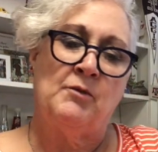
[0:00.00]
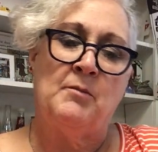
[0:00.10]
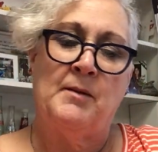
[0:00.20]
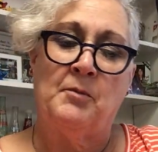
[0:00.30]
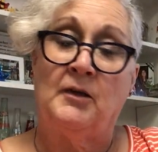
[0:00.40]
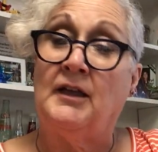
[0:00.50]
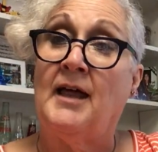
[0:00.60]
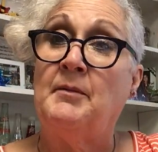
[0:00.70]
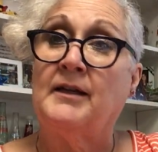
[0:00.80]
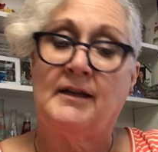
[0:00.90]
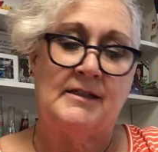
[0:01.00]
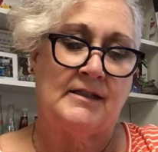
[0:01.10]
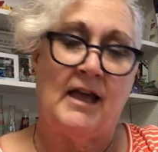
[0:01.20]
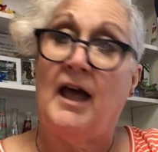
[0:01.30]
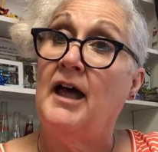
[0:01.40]
Remember Lubbock? It's
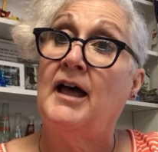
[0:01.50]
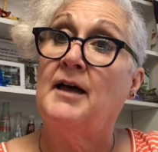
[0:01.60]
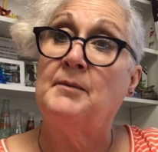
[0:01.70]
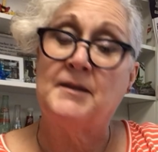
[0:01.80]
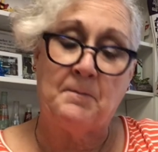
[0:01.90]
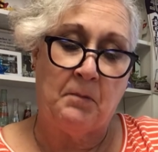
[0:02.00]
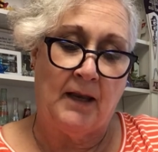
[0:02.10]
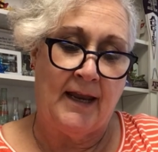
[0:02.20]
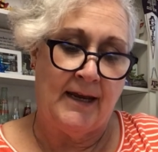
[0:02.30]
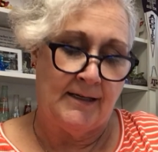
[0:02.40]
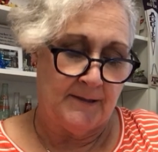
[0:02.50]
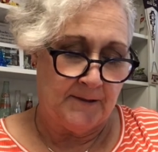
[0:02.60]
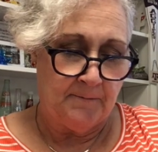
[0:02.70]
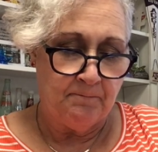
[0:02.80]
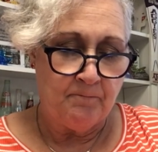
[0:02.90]
the hub of the
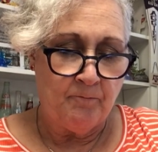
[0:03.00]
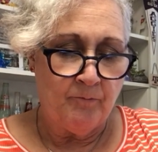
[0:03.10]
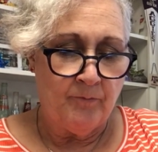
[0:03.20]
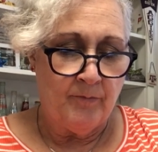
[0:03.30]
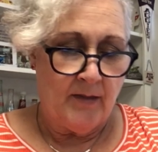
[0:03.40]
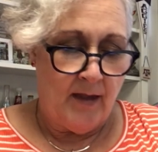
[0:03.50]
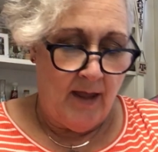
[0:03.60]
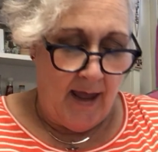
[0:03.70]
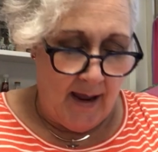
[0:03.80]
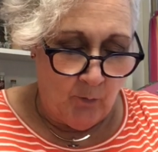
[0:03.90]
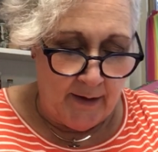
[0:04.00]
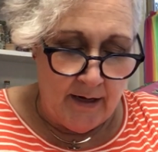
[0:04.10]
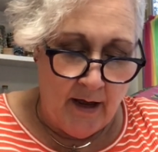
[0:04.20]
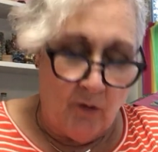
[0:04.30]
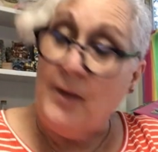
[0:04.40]
plains. We
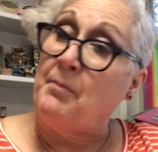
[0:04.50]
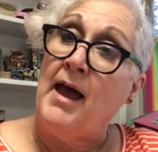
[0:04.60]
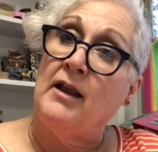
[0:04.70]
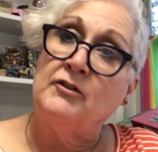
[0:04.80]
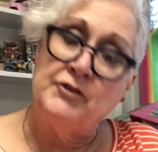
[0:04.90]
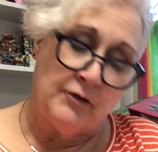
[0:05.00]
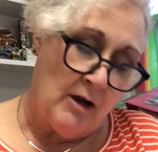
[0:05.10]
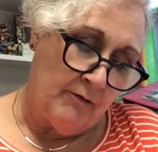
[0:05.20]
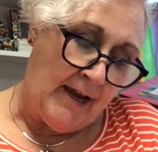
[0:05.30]
know that Palo Duro